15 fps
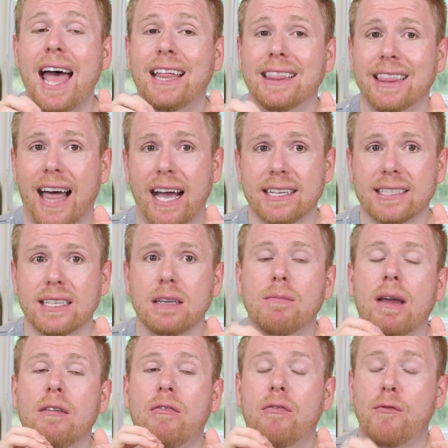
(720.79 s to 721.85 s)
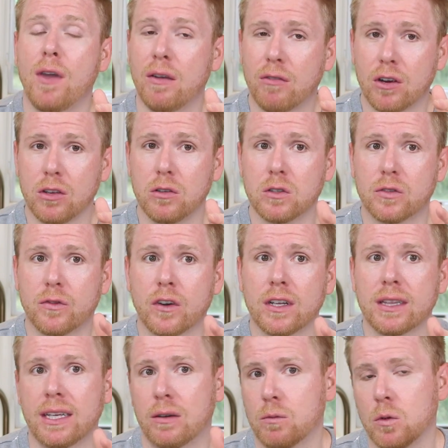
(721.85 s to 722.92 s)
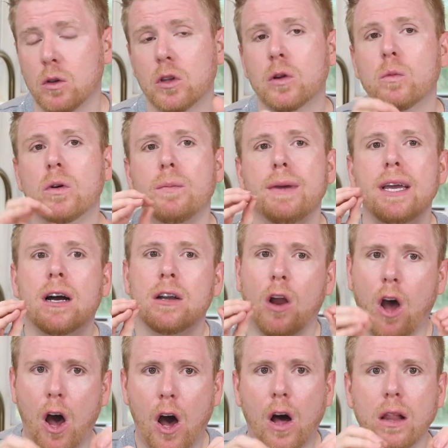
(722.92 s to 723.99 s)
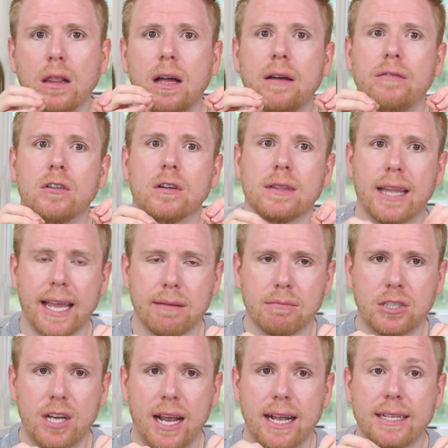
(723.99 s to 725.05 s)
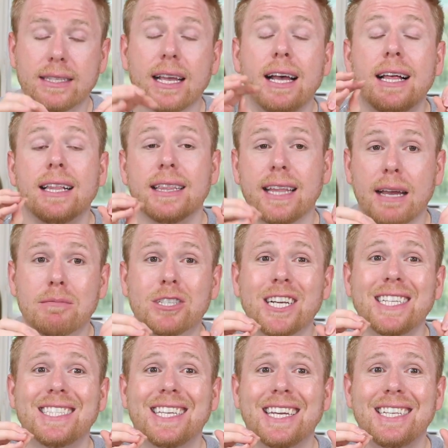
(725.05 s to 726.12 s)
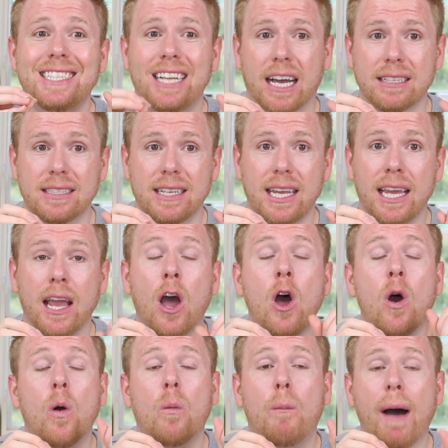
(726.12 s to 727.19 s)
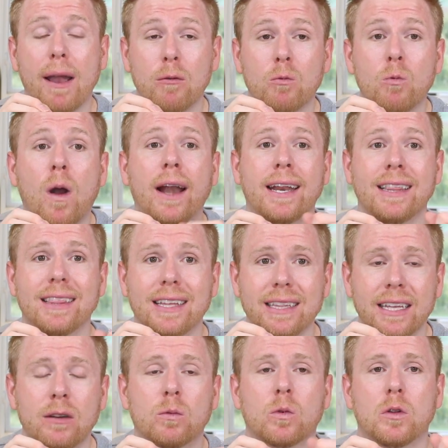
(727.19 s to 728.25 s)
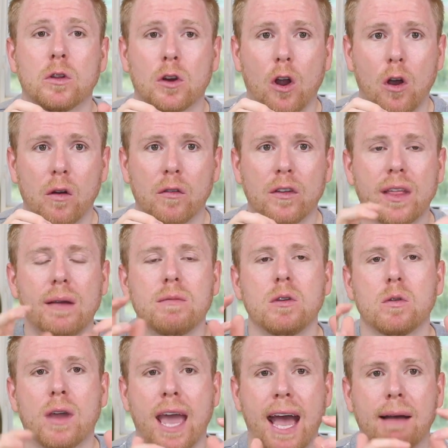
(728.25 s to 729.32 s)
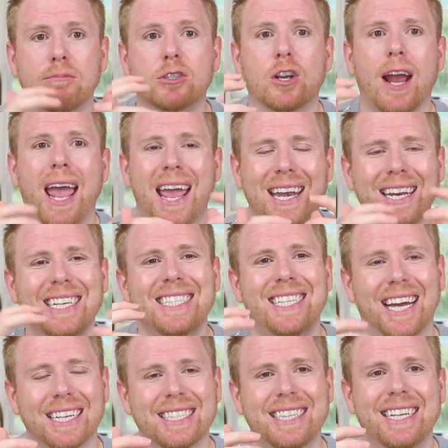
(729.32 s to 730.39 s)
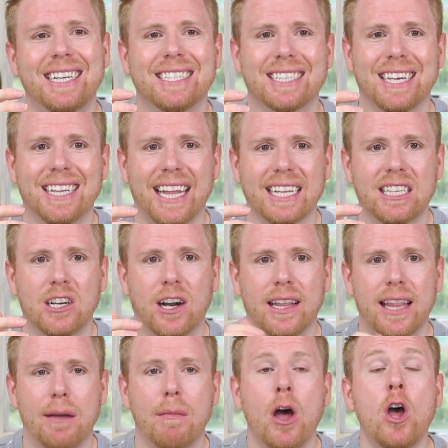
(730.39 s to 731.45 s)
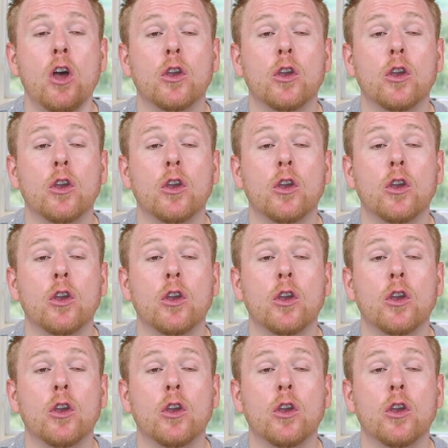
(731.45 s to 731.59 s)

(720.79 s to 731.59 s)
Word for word: And lastly, my favorite use for a lint roller will be on all of your lampshades. Lampshades get dusty. By running the lint roller over them, you capture any dust that has collected on them.